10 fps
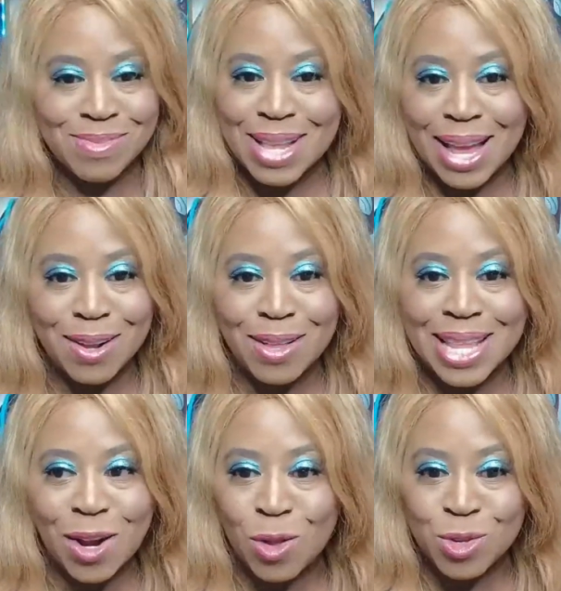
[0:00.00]
That
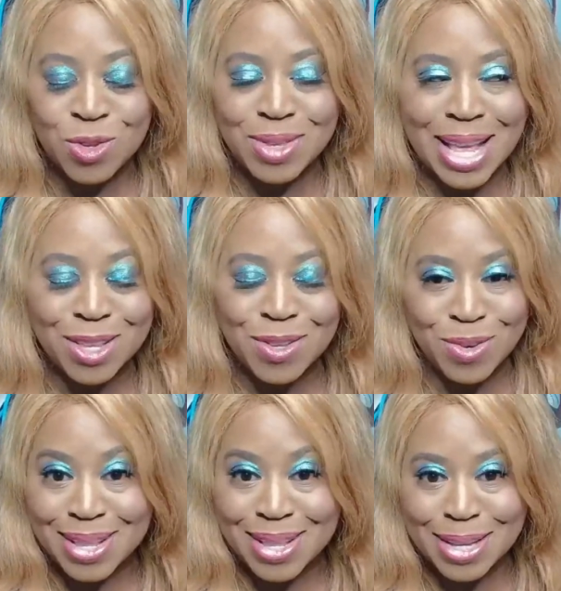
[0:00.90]

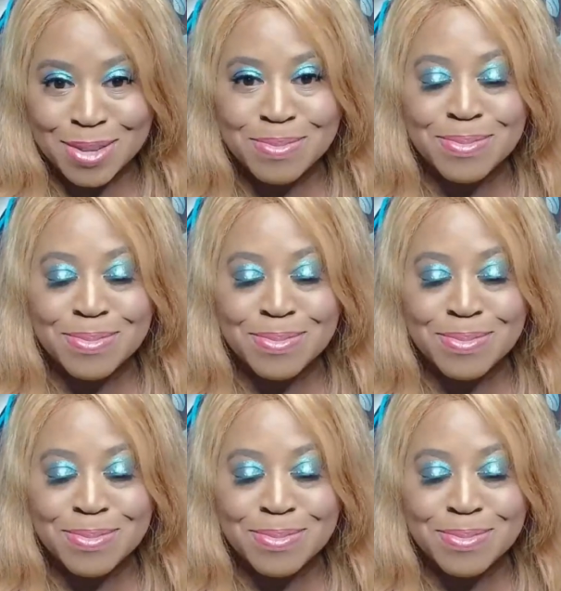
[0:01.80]
sort of thing.